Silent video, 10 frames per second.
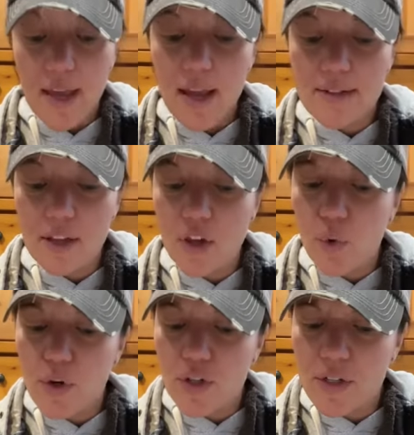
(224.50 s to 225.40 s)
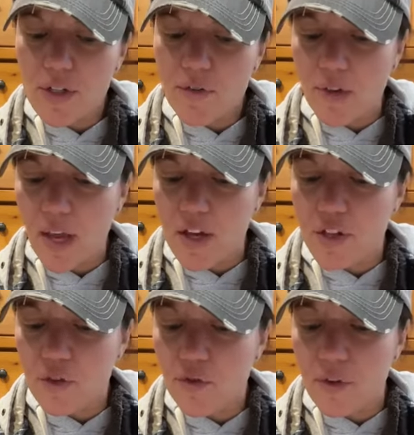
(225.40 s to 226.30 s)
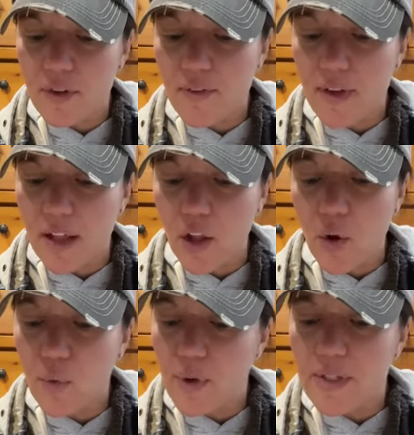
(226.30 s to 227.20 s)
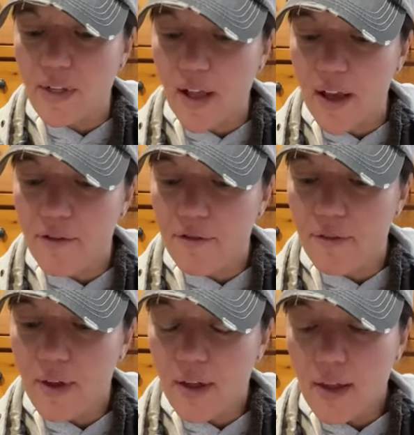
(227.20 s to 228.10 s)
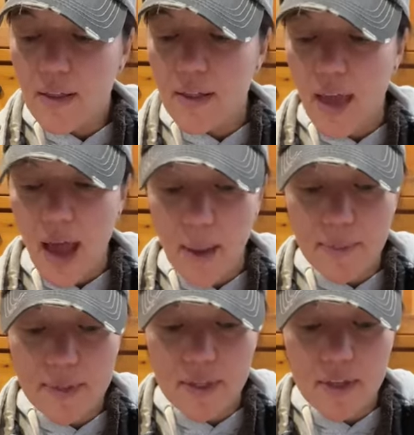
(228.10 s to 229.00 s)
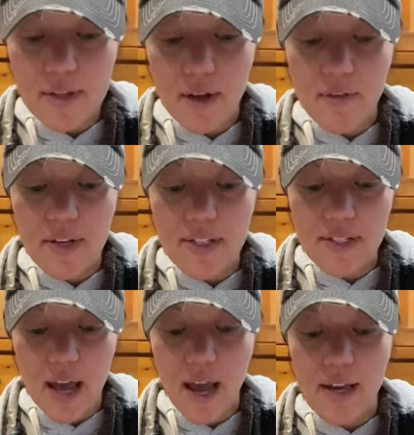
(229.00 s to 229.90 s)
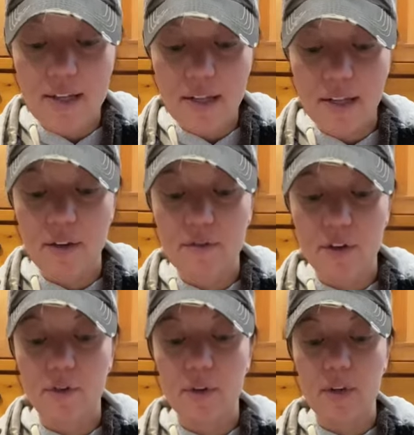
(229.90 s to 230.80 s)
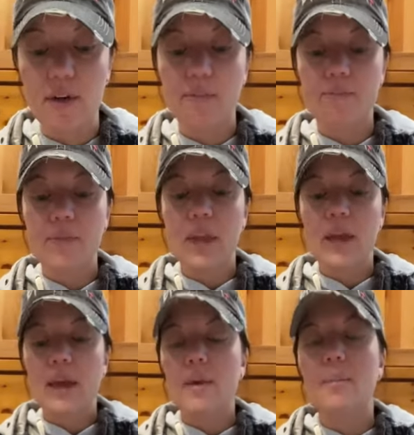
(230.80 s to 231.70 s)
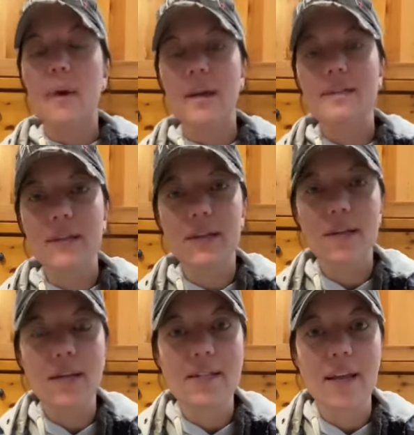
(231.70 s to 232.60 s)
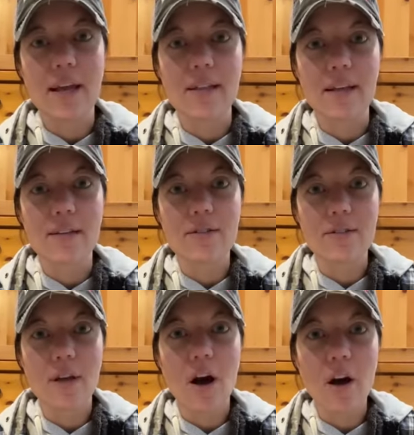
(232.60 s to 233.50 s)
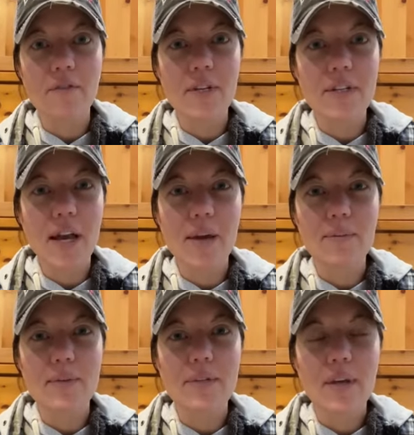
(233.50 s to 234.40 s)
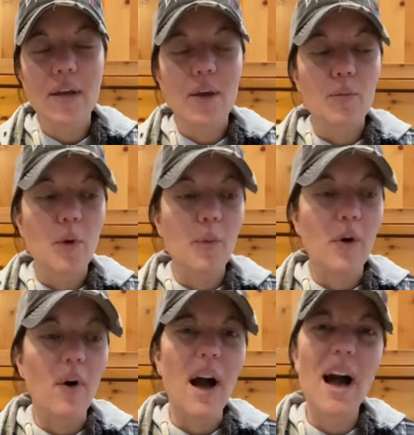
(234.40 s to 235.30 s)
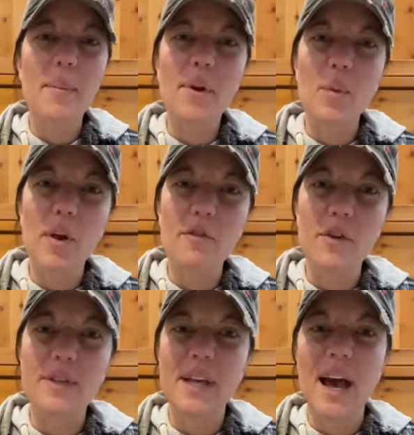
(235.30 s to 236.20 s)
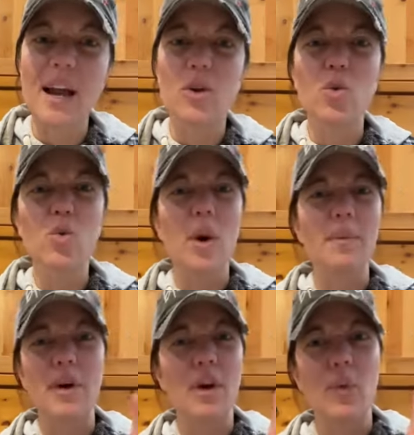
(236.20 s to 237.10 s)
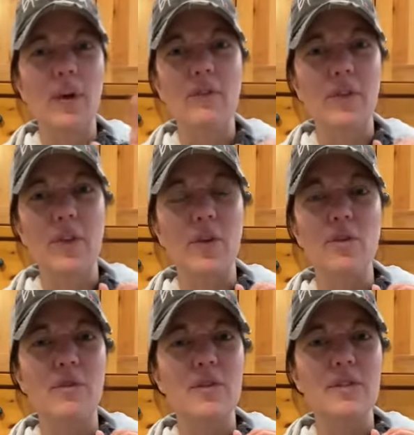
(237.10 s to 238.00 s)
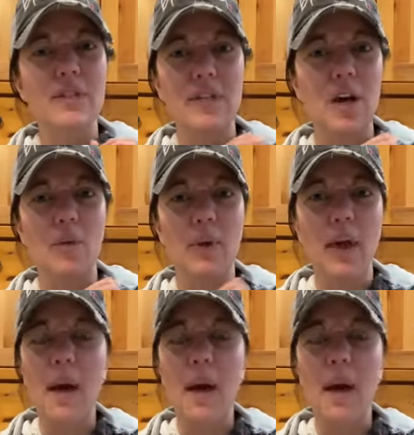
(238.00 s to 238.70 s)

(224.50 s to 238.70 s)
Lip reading: Is it your justification for living a low-risk life? The absence of a sign to live differently. Basically, he's saying this. Oftentimes, people go, oh, I'm going to wait for a sign. Ooh, I'm going to wait for the universe to tell me.